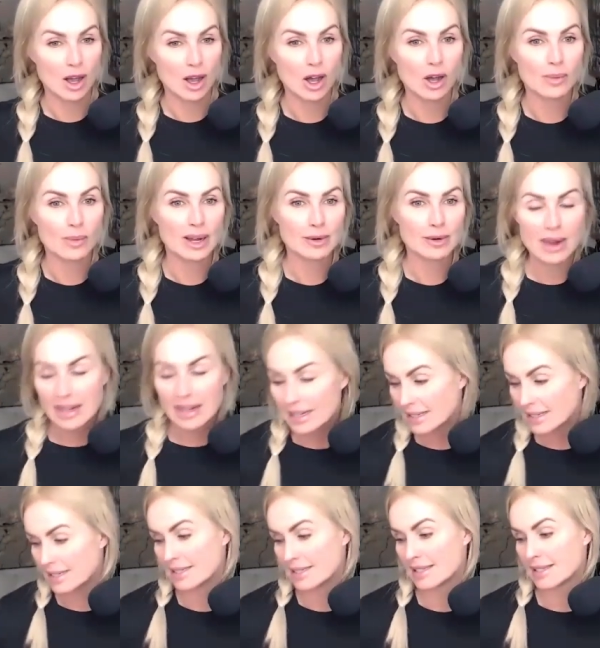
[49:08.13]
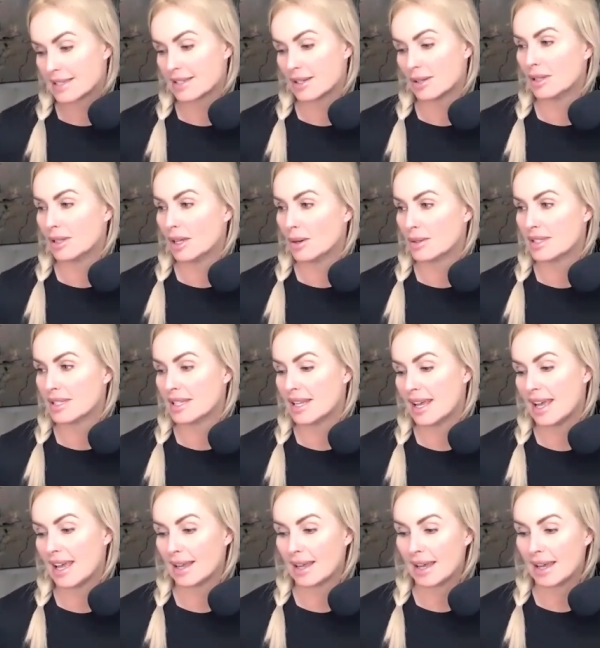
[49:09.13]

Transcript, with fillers: oh, my readiness is so low today.